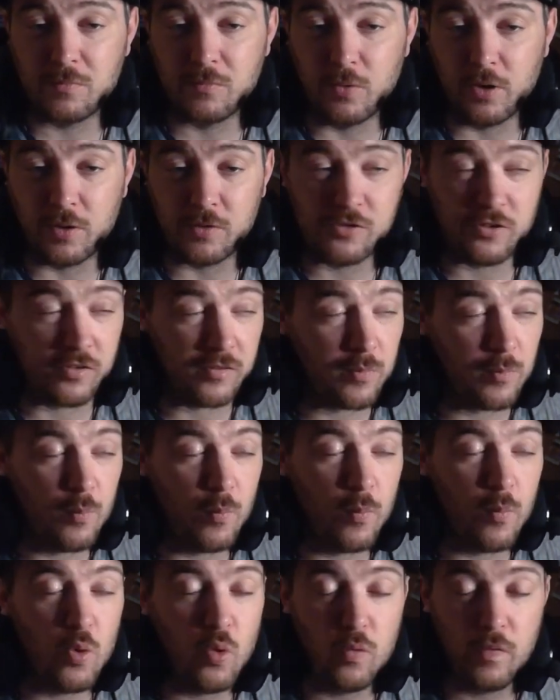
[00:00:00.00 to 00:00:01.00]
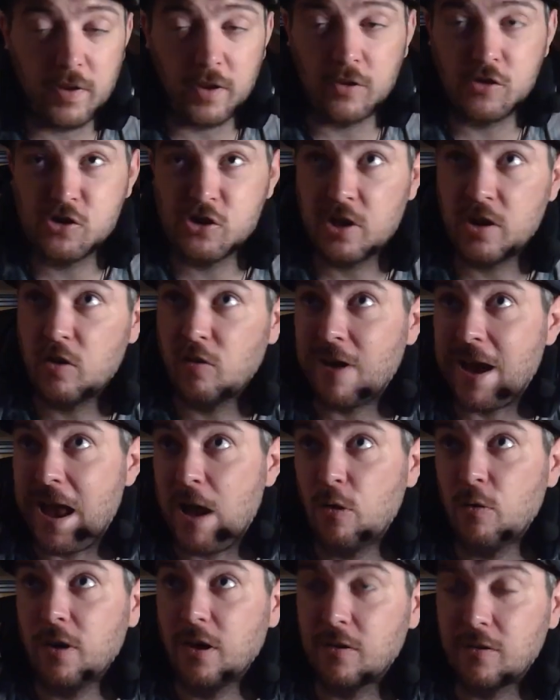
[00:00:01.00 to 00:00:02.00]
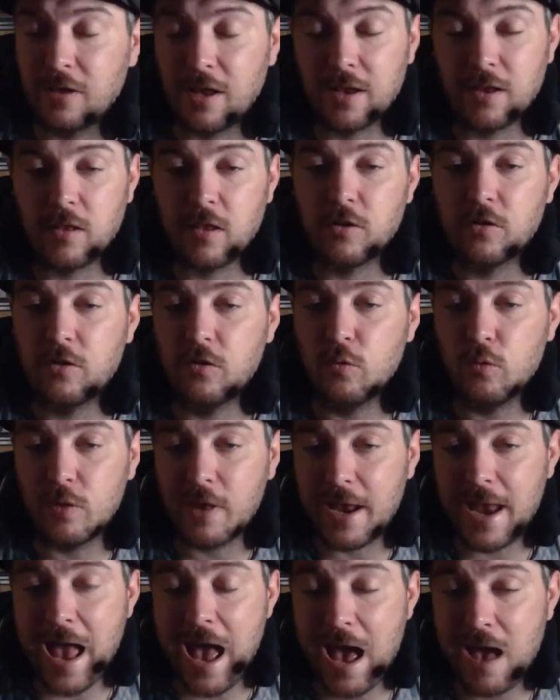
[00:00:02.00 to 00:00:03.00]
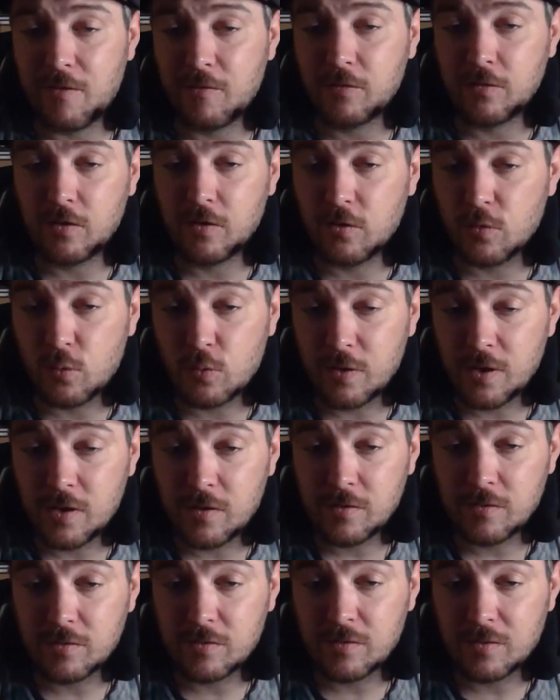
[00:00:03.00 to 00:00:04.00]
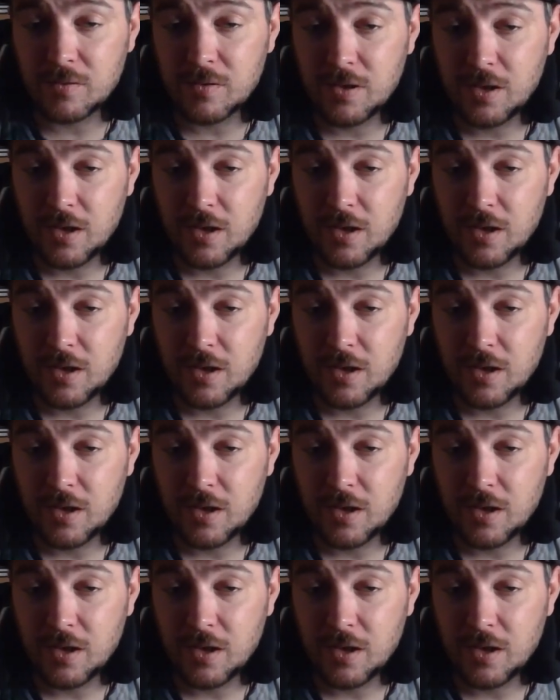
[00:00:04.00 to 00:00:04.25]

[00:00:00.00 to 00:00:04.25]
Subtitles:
With just moving shit around, it's like, do they have to do this?